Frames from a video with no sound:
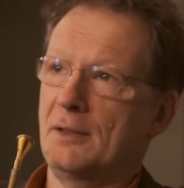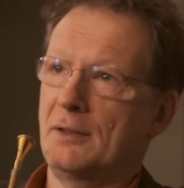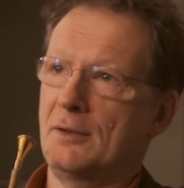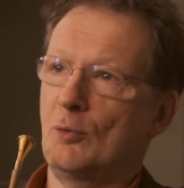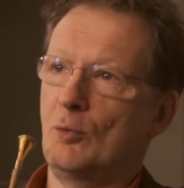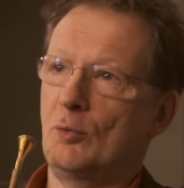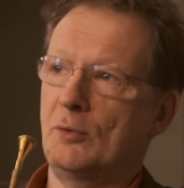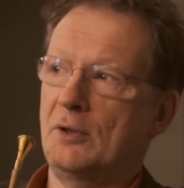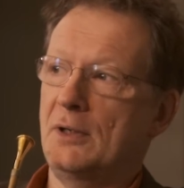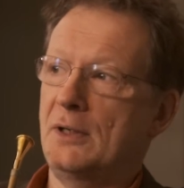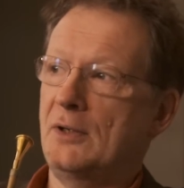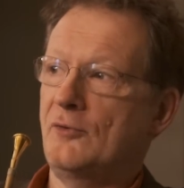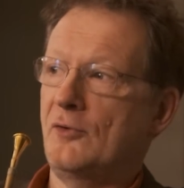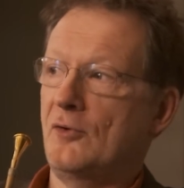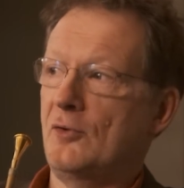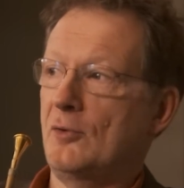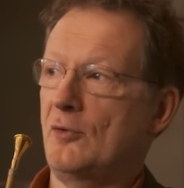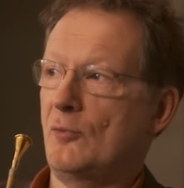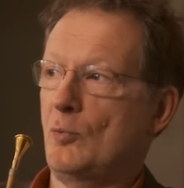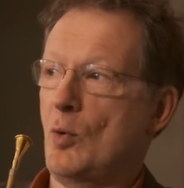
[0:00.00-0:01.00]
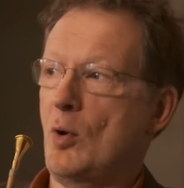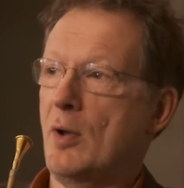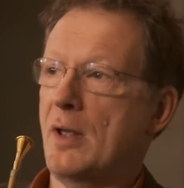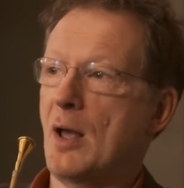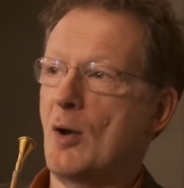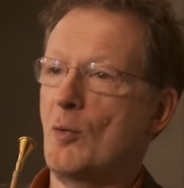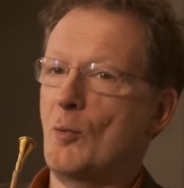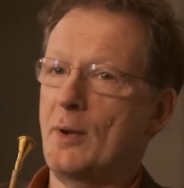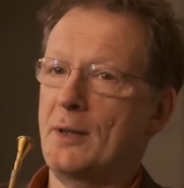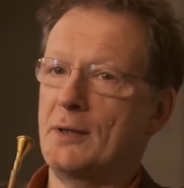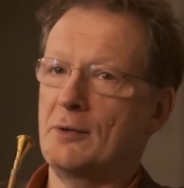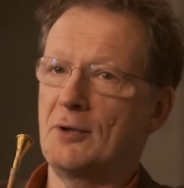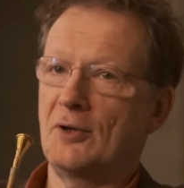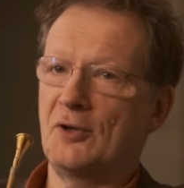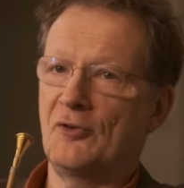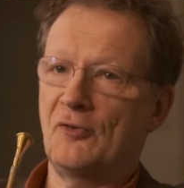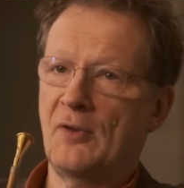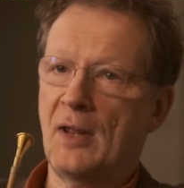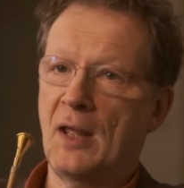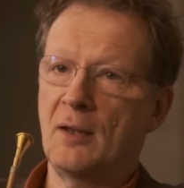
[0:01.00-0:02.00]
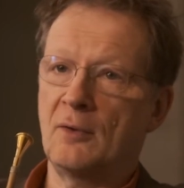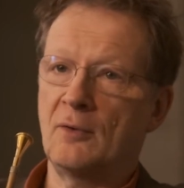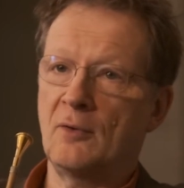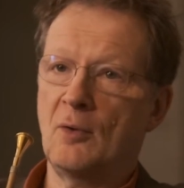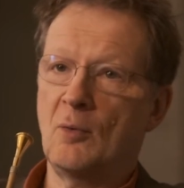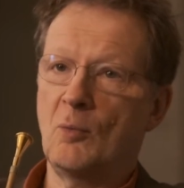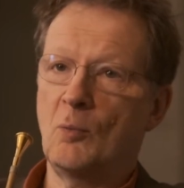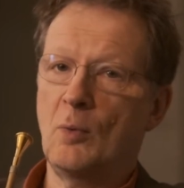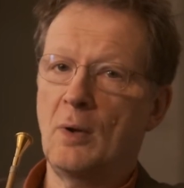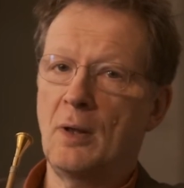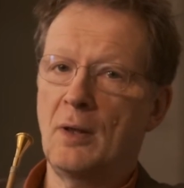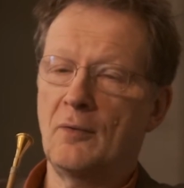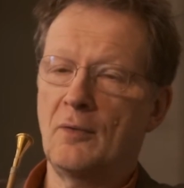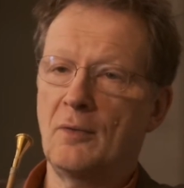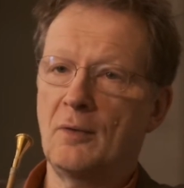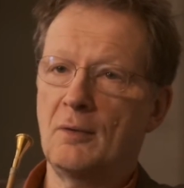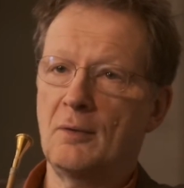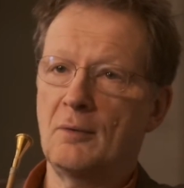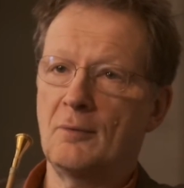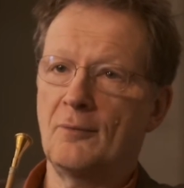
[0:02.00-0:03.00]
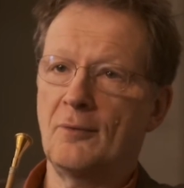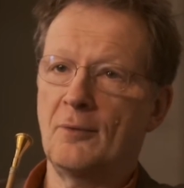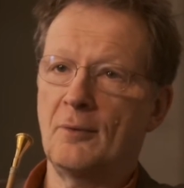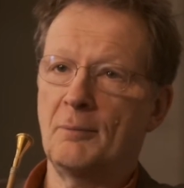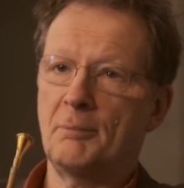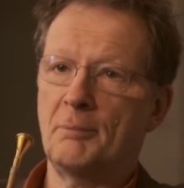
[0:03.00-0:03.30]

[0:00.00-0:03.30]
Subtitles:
all you need to do is work out where you're going to stand and where the